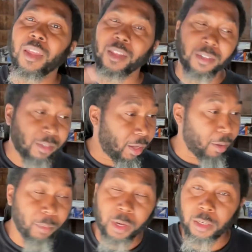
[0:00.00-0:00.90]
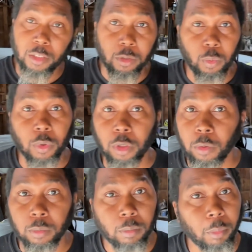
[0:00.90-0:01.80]
And today, man, I just
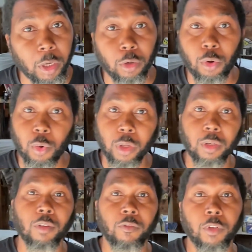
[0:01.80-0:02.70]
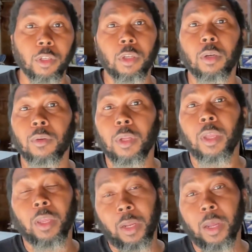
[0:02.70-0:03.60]
wanted to make a quick little video
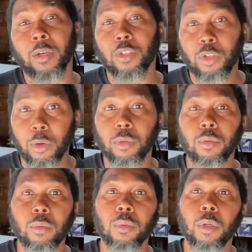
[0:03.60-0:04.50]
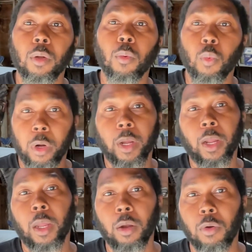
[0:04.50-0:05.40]
and kind of show you what I
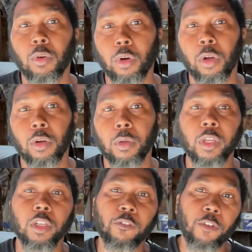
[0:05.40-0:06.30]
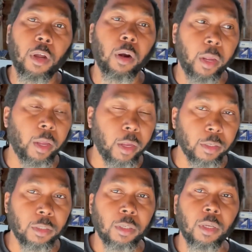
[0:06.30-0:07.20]
got going on as far
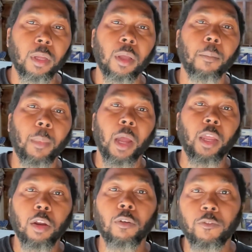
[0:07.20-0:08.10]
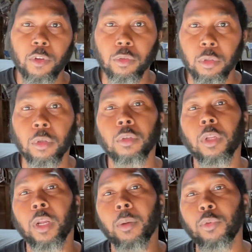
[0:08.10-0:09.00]
as my air filter
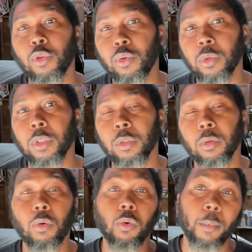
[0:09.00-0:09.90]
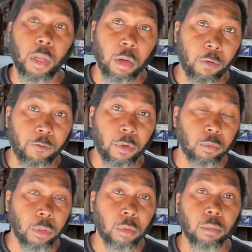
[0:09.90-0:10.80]
that I'm using, or my air
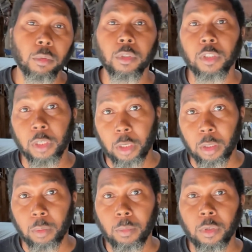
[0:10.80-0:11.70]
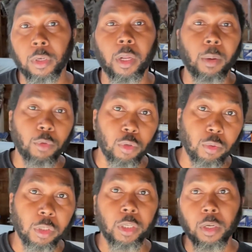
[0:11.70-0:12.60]
filter setup that I'm
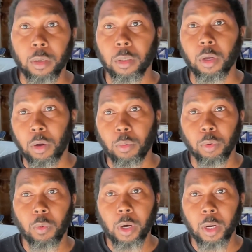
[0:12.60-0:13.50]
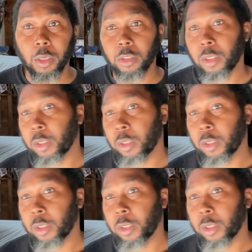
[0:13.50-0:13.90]
using here in the home garage.